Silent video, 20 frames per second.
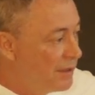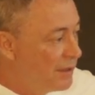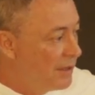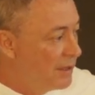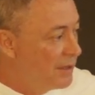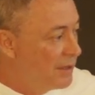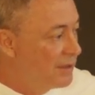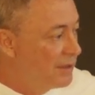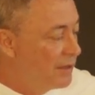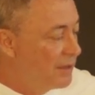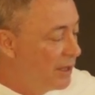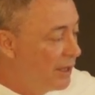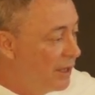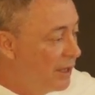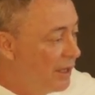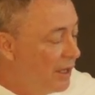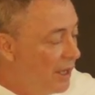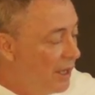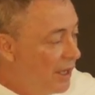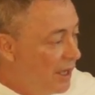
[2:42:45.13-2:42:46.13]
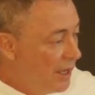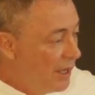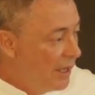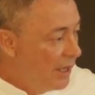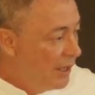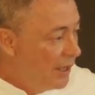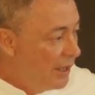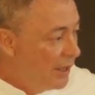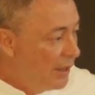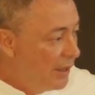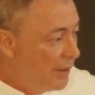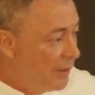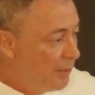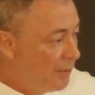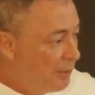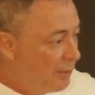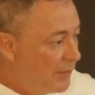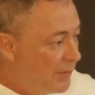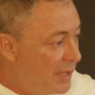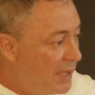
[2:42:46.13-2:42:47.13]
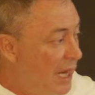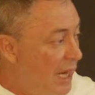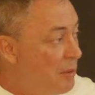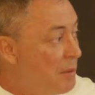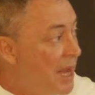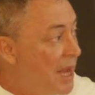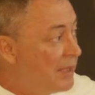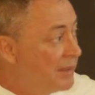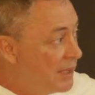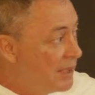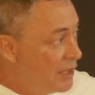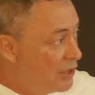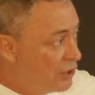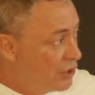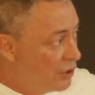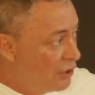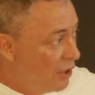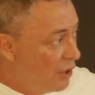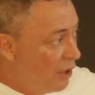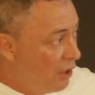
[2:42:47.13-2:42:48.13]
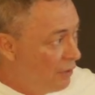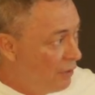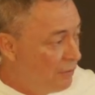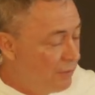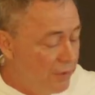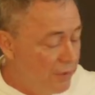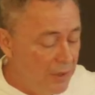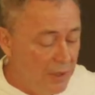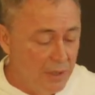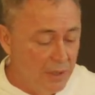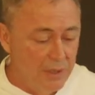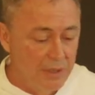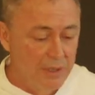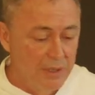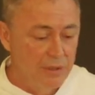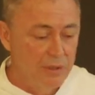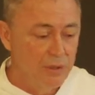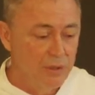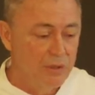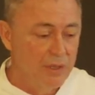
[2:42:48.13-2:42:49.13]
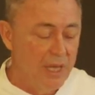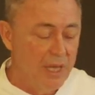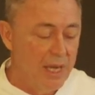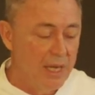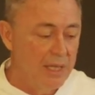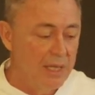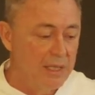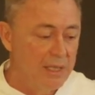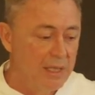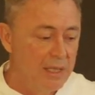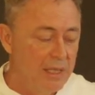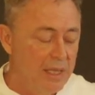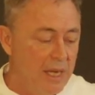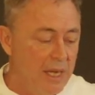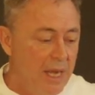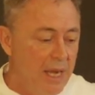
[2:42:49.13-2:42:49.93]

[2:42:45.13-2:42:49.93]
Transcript: is the dynamization of the society.